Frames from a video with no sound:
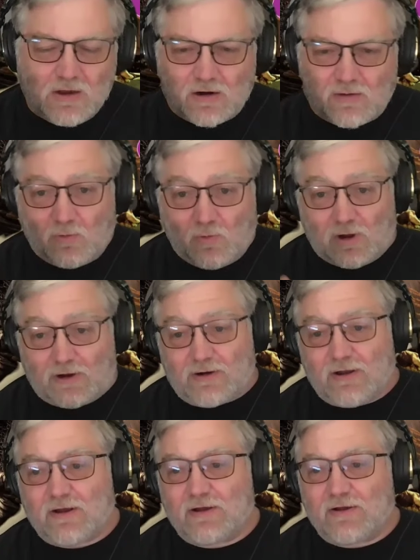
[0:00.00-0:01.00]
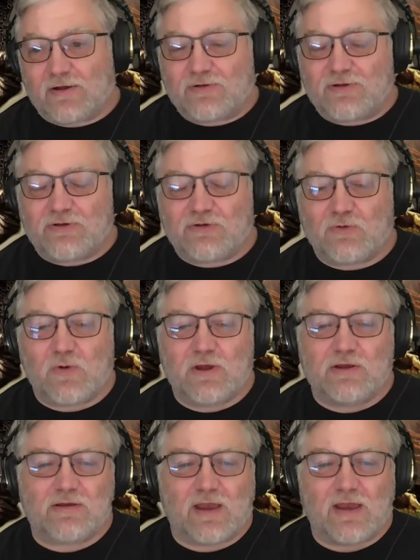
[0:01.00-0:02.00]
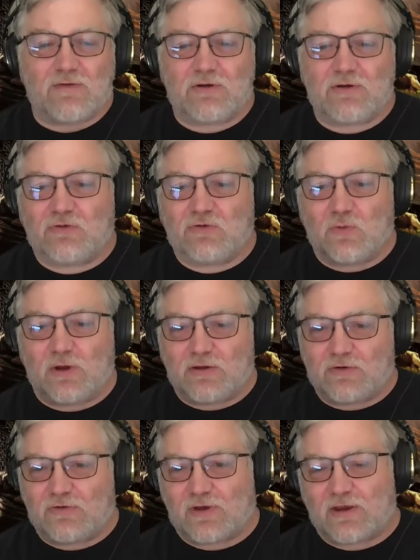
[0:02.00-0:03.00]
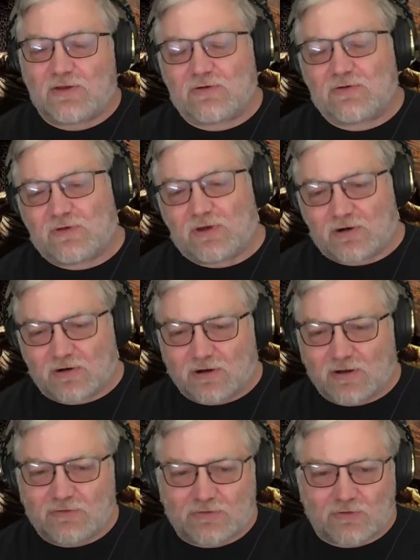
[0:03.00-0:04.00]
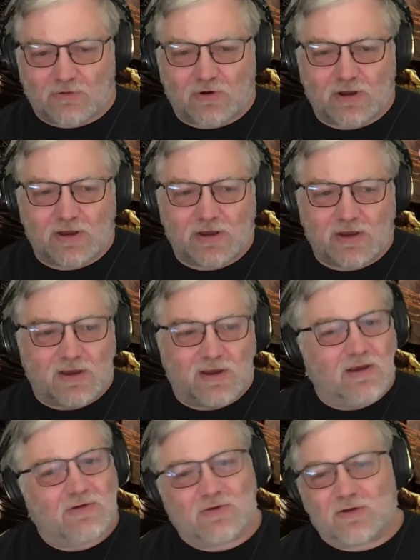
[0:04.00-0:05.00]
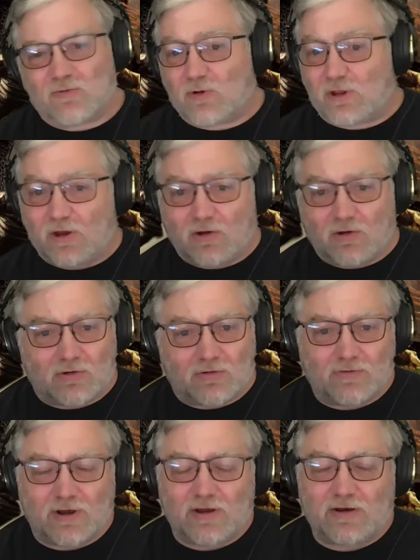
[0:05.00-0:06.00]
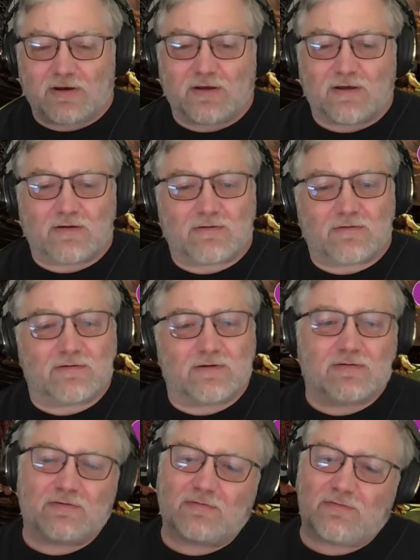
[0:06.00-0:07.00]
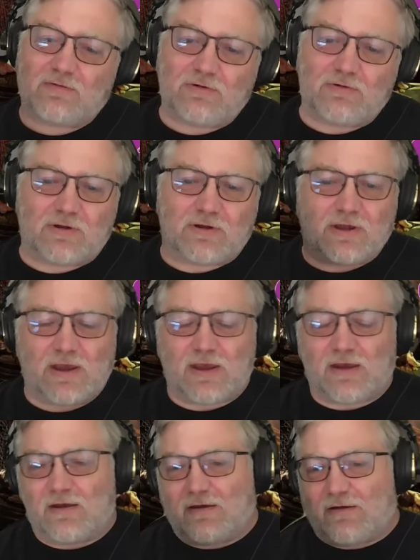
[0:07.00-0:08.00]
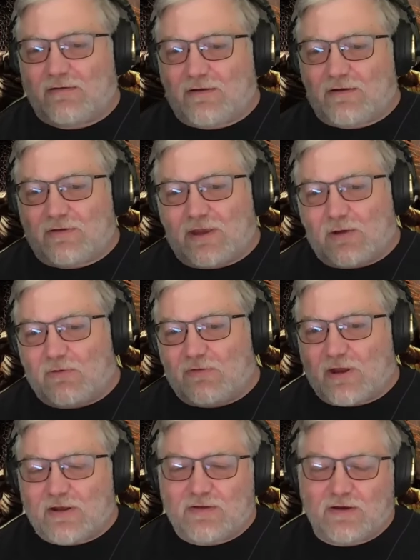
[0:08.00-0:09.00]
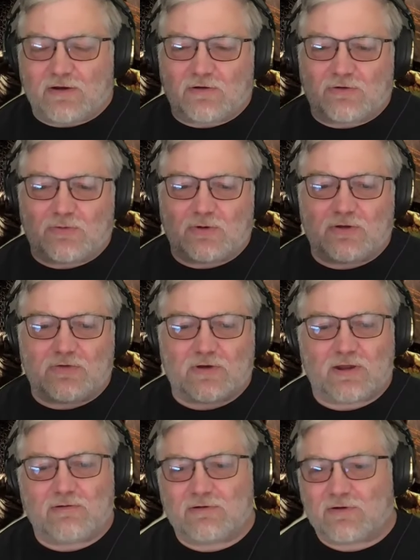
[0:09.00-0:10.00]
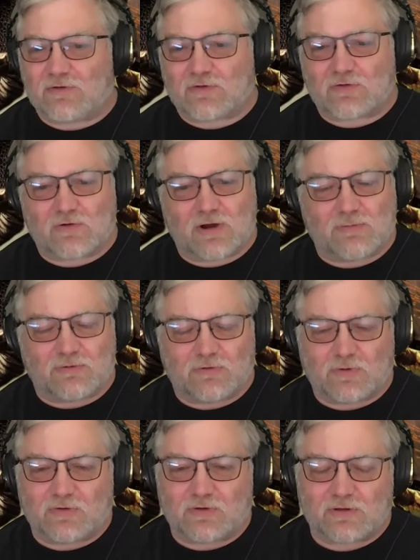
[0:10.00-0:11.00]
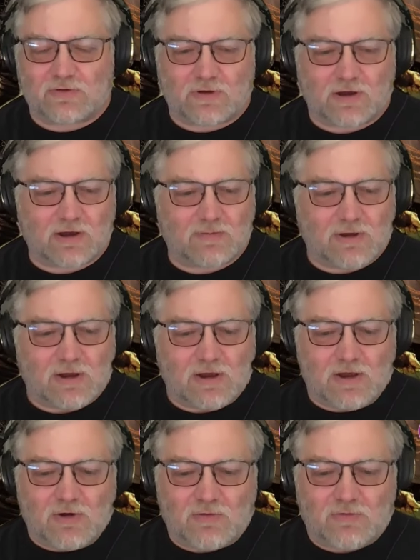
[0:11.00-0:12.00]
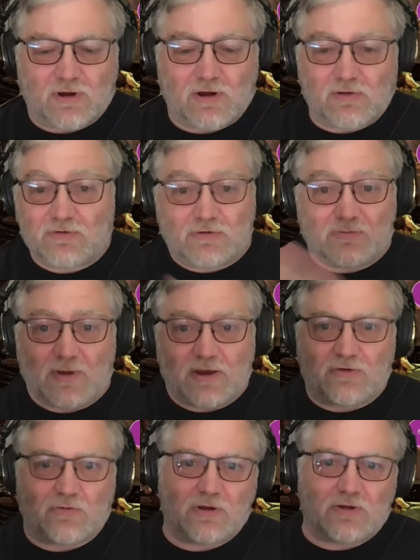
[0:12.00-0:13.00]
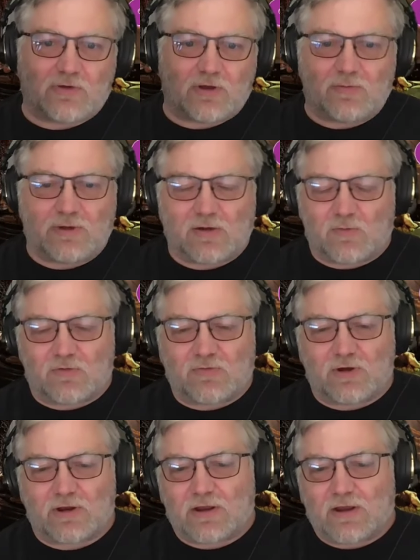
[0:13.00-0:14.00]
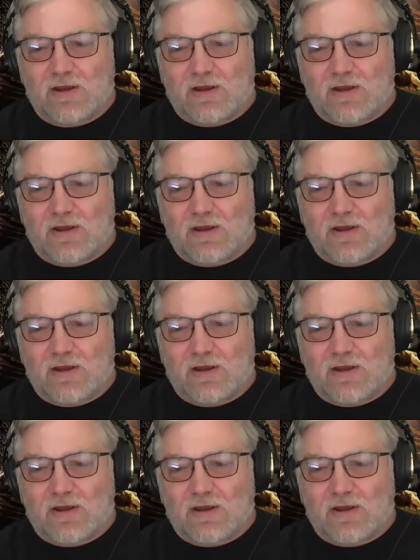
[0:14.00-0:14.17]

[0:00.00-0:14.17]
Number one, the twin having twins at the center of a story, it's getting really old, right? Uh, Luke, Leia, you know, now we've got identical twins. Hollywood does this crap with twins all the time. It's like, oh, let's just make it twins. That'll make it more fun.